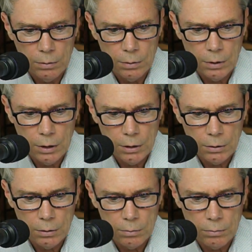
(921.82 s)

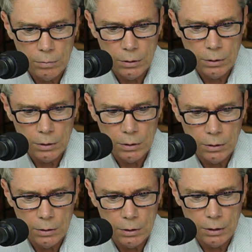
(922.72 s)
Not
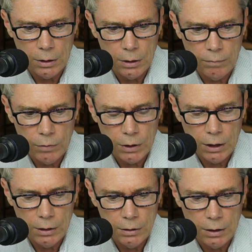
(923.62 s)
really. Did, never
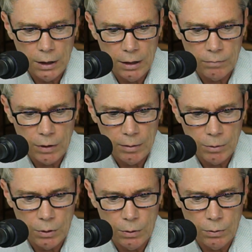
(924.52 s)
got into that
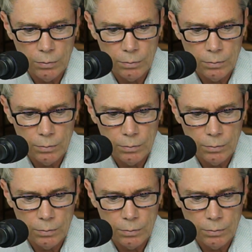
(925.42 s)
rabbit hole.